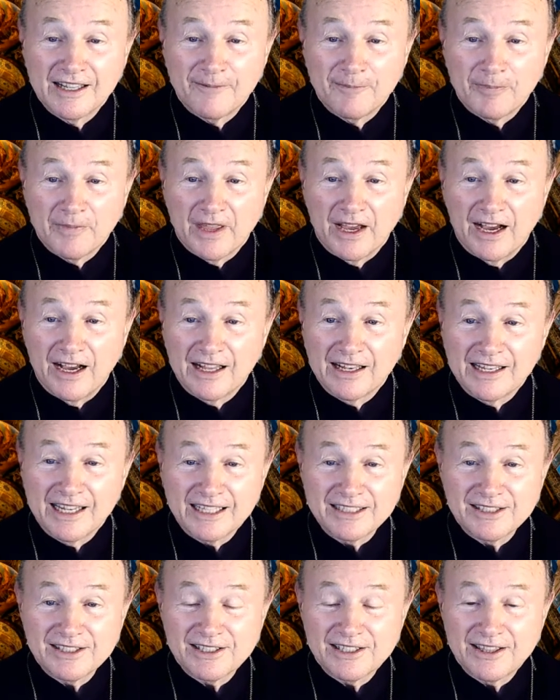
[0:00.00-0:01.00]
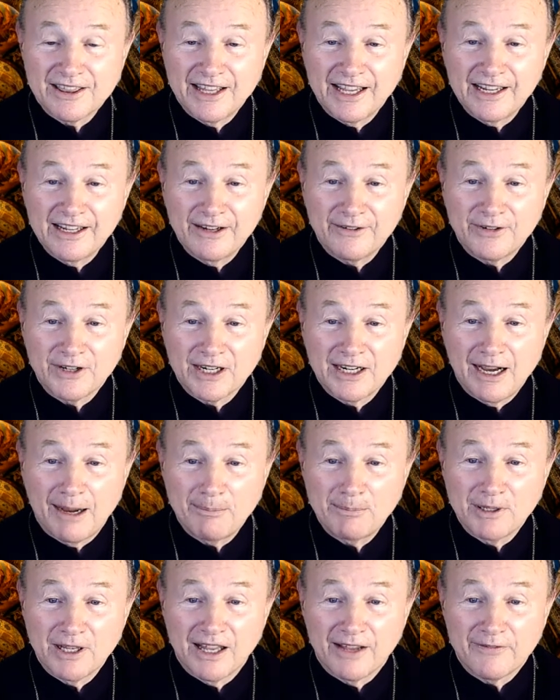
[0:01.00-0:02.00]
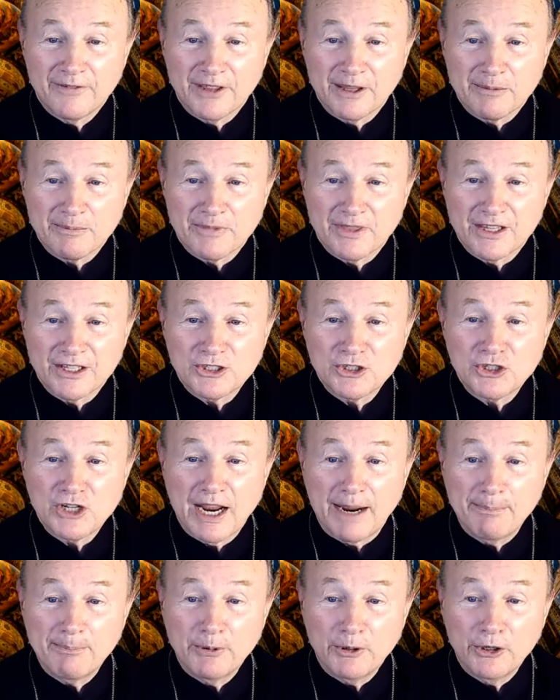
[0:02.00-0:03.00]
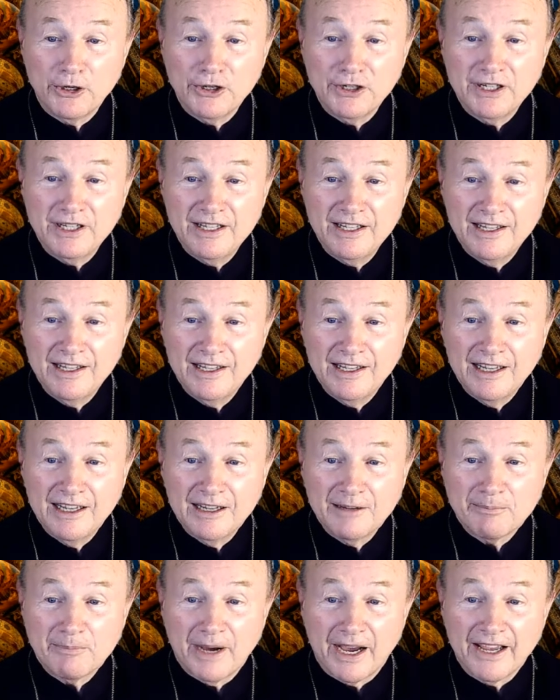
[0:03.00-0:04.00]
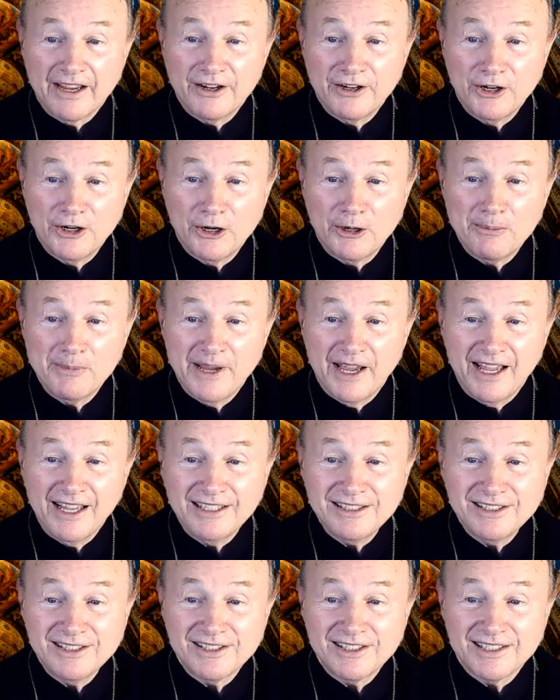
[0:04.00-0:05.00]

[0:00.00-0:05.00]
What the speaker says: Let's think of a couple of them. The Shepherd by Hermas,